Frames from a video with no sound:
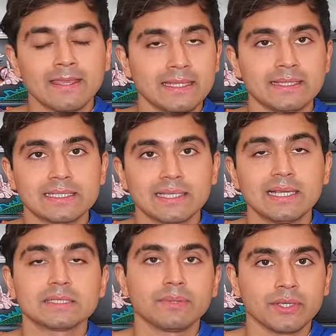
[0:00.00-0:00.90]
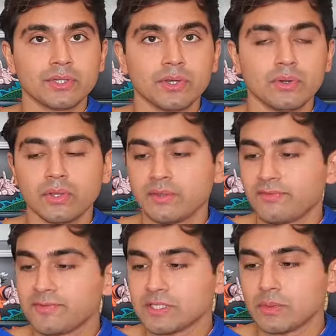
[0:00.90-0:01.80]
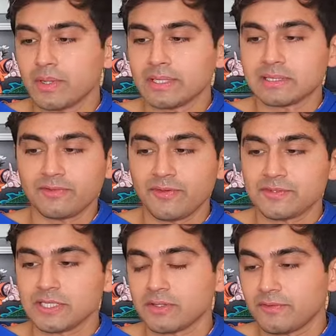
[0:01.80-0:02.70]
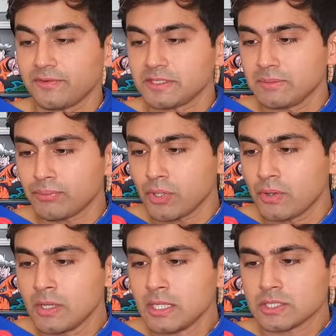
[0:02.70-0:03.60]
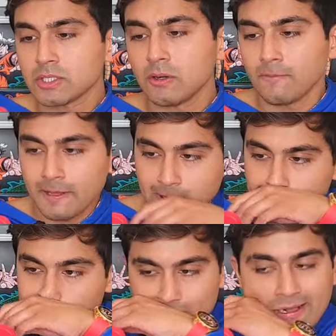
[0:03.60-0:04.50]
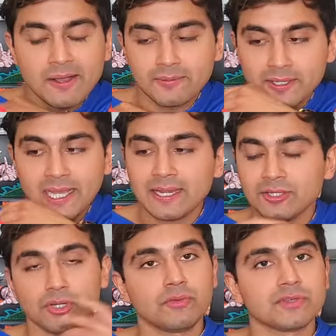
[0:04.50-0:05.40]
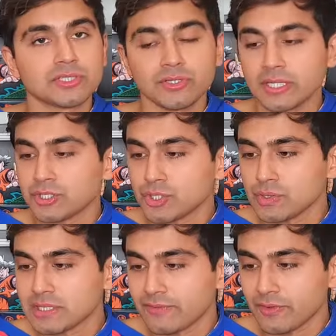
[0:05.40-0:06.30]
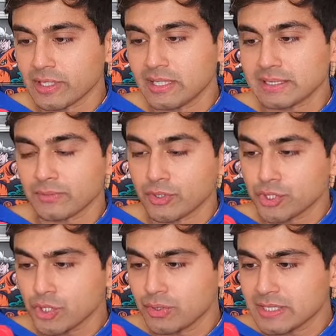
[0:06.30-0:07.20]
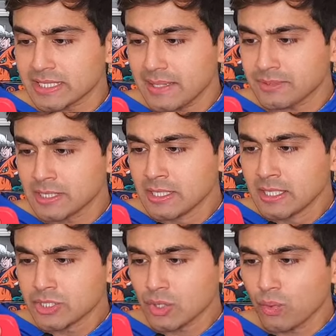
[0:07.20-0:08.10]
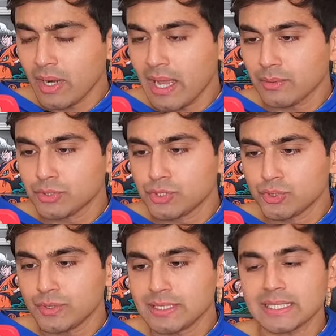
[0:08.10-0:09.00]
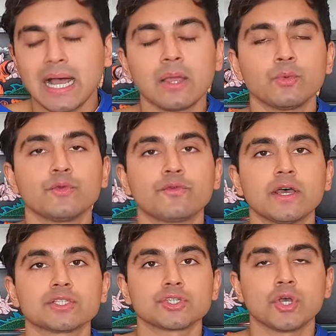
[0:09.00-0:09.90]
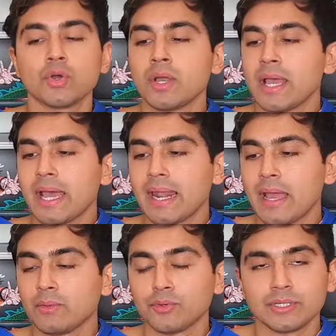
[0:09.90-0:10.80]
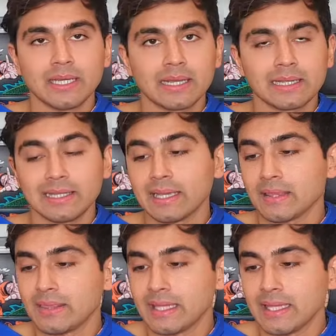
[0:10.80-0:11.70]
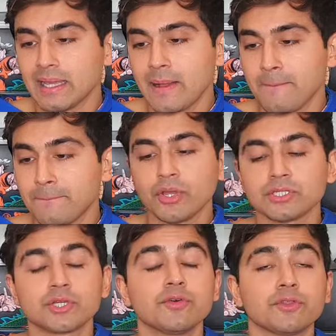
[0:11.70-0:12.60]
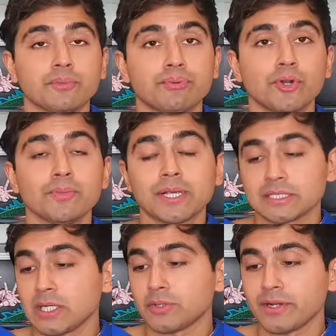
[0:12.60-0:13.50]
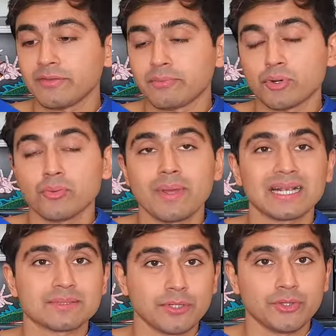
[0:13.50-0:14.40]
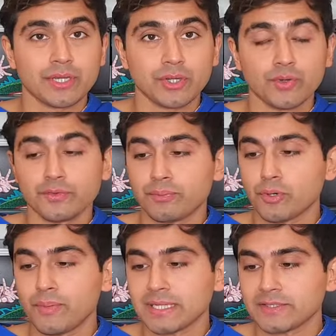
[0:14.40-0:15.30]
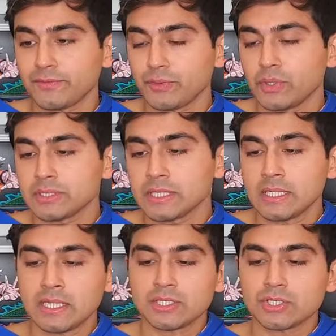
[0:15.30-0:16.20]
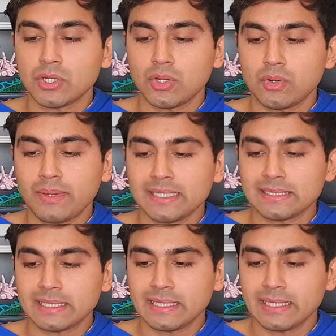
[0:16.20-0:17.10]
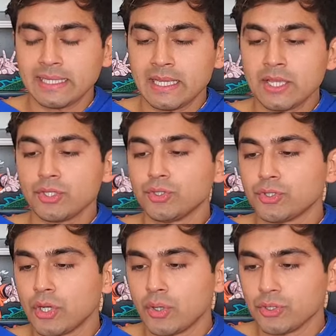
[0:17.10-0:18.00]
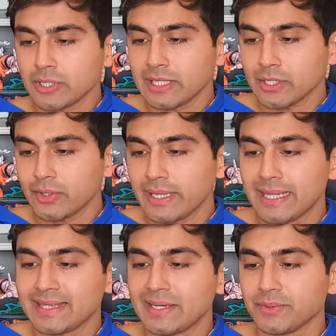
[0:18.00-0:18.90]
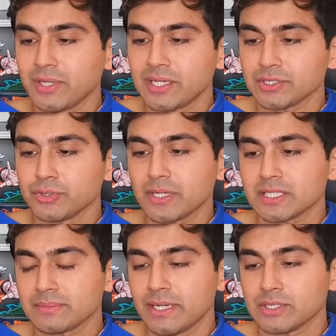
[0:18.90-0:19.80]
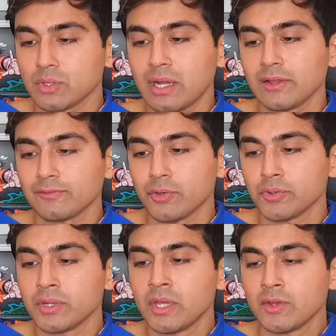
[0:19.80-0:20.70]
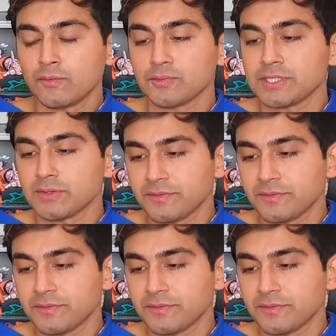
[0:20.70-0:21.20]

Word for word: in this case, but you know, on the fifteen one, it's the fifteen or the fifteen Pro. So um, well, I'm, and you know, obviously you can choose the different colors. I'm gonna show you the steps. So what I would do is I would first go and I would uh, click the, um, I'm going to go for the Pro because I already have the Pro Max, but you can go for the Pro Max if you want. So basically you go, you click on it, and then it will ask you customize your iPhone fourteen or